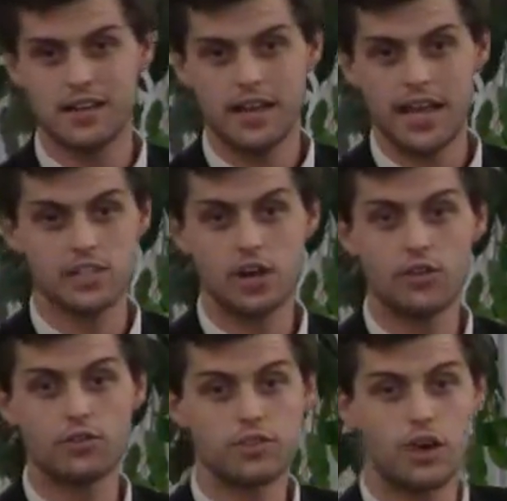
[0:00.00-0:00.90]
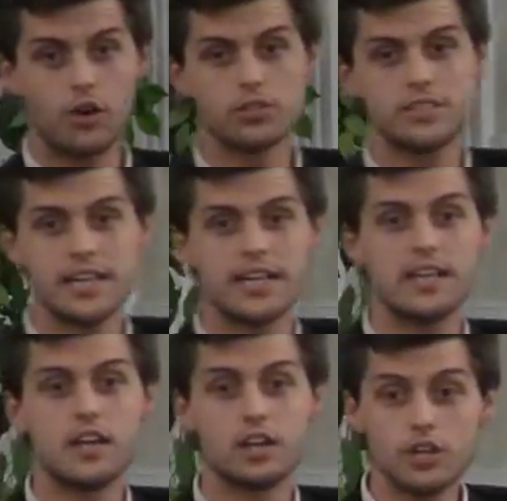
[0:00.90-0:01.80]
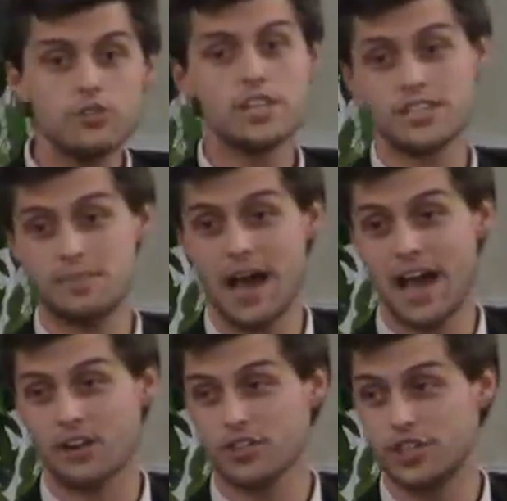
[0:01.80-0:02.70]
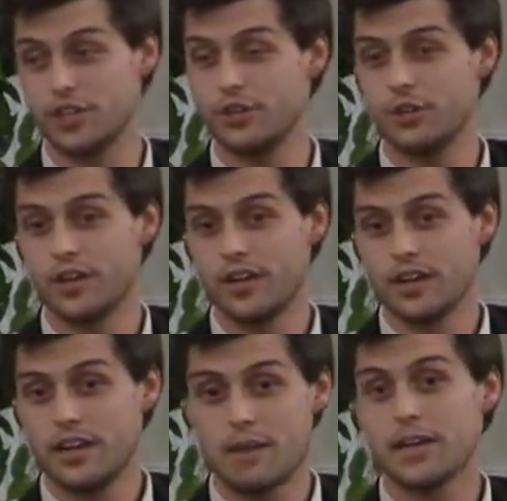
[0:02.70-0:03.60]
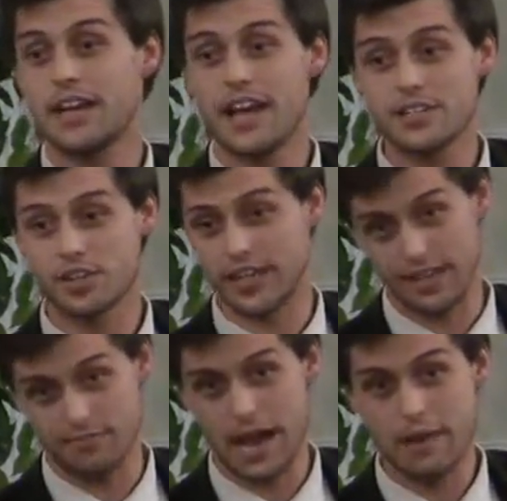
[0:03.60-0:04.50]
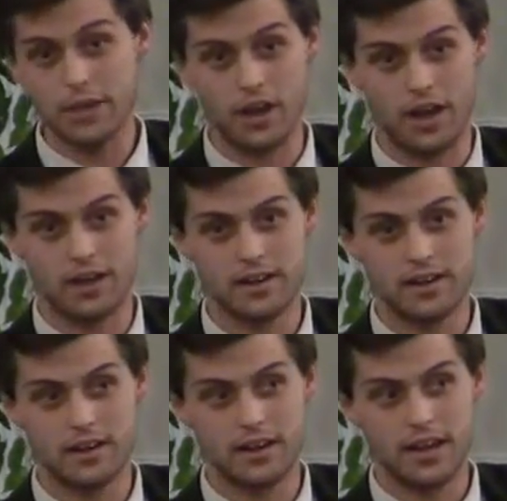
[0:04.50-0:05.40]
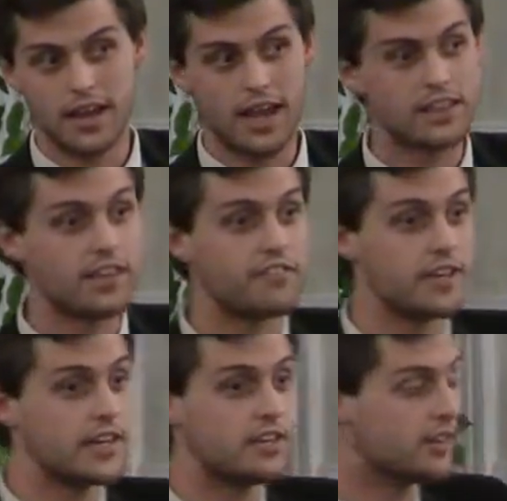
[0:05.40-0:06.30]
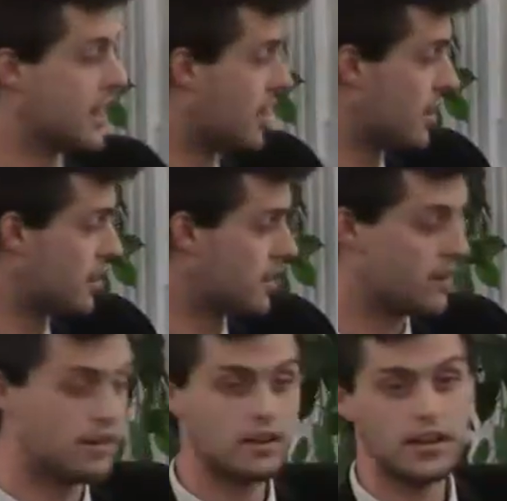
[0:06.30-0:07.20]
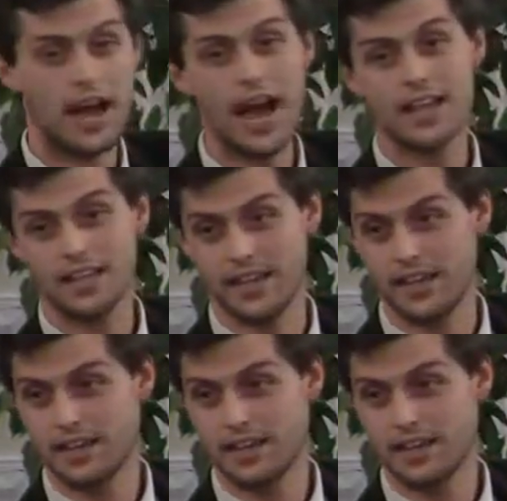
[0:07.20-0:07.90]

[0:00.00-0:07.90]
And so the whole city loses the battle to Nebuchadnezzar, king of Babylon, and they flee to their island.